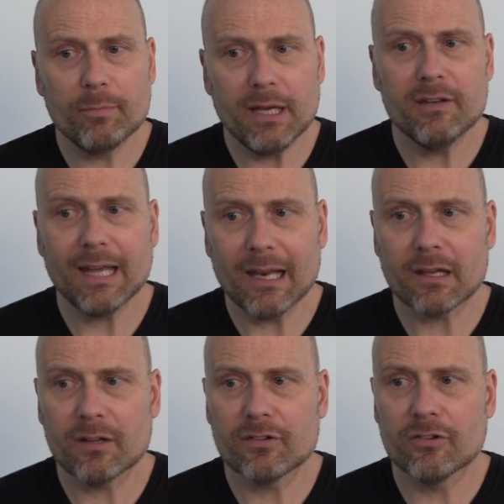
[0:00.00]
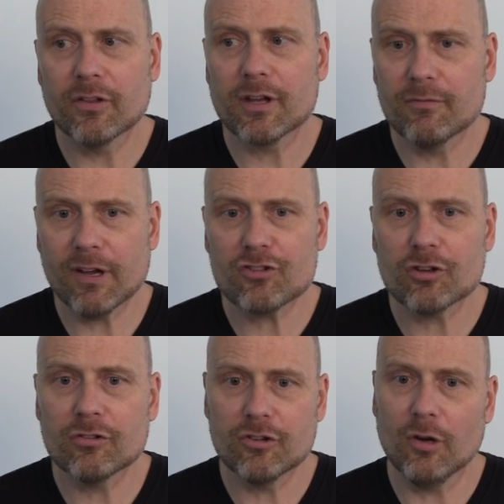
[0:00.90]
to be delegates to the
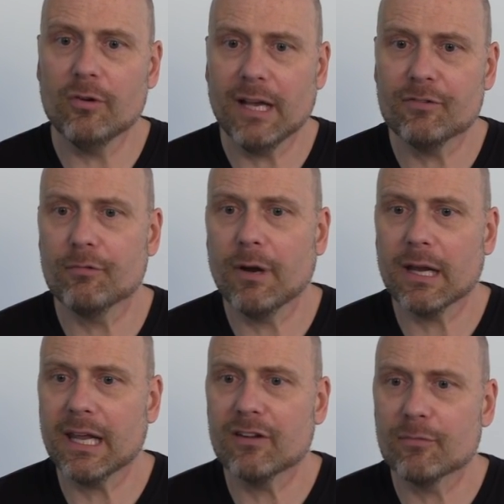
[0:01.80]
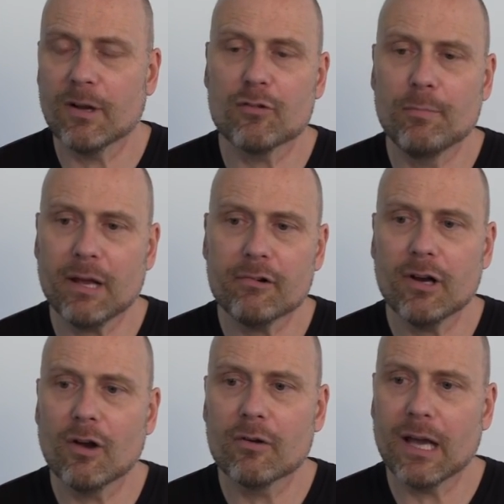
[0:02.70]
convention don't have to run against much better
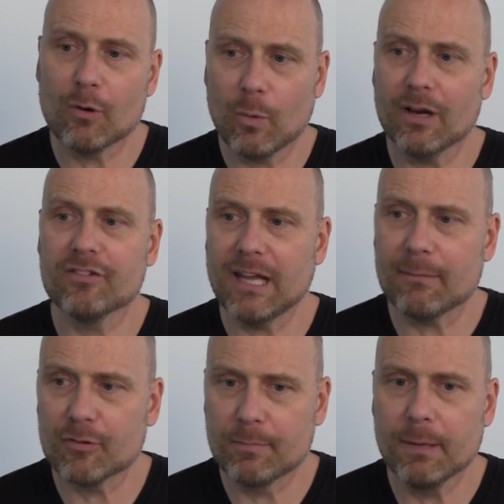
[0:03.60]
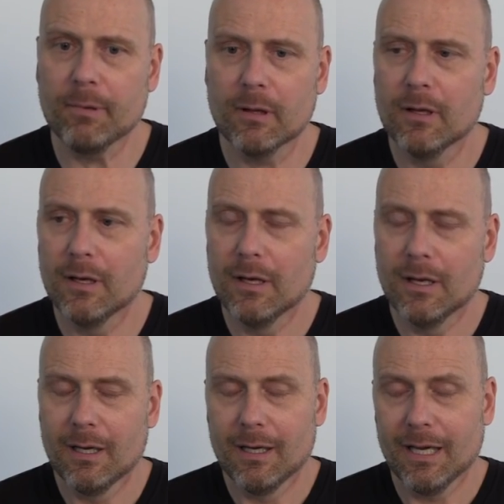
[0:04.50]
known and well-established people
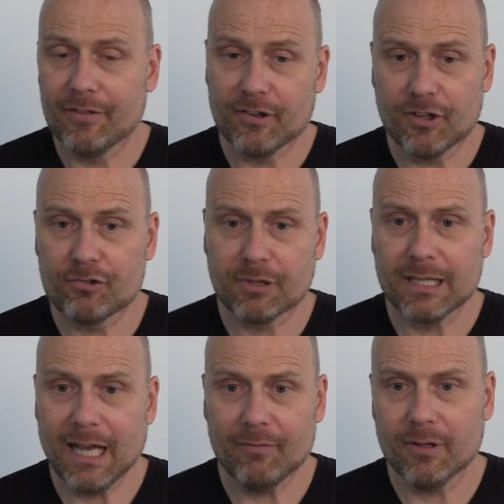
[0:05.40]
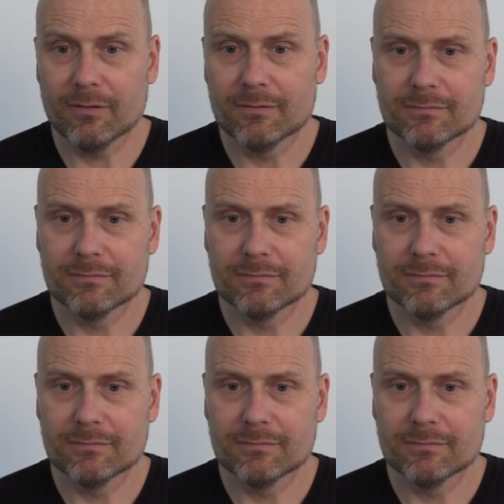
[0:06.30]
at the district level."